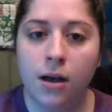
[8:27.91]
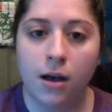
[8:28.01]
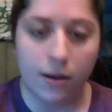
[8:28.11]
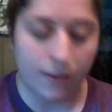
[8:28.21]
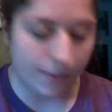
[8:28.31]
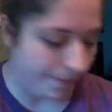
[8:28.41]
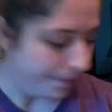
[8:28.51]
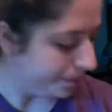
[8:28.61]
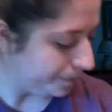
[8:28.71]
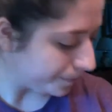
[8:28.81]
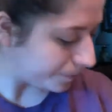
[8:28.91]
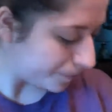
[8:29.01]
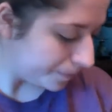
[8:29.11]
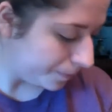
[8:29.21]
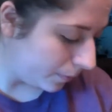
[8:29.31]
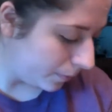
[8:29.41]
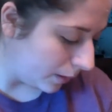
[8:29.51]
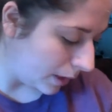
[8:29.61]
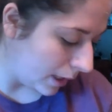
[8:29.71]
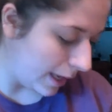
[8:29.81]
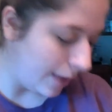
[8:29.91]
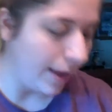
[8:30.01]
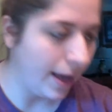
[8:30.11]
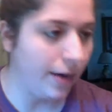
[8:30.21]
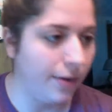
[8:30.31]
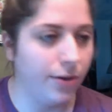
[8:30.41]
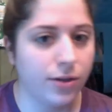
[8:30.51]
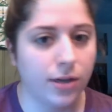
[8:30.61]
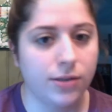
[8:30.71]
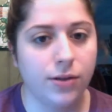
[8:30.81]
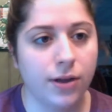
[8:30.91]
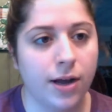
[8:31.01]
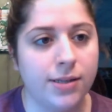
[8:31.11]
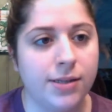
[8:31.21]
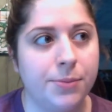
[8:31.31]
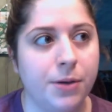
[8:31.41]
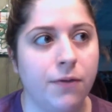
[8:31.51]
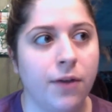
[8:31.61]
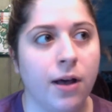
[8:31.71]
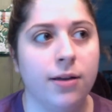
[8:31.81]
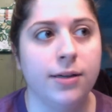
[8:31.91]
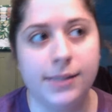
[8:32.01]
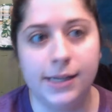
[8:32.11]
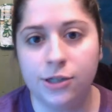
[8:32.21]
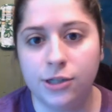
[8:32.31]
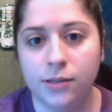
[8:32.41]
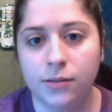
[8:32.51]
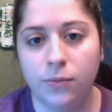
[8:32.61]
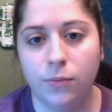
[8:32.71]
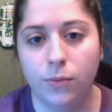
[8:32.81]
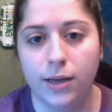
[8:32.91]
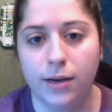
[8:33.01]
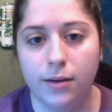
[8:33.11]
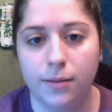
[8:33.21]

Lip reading: And then there's also the concept of colonization, when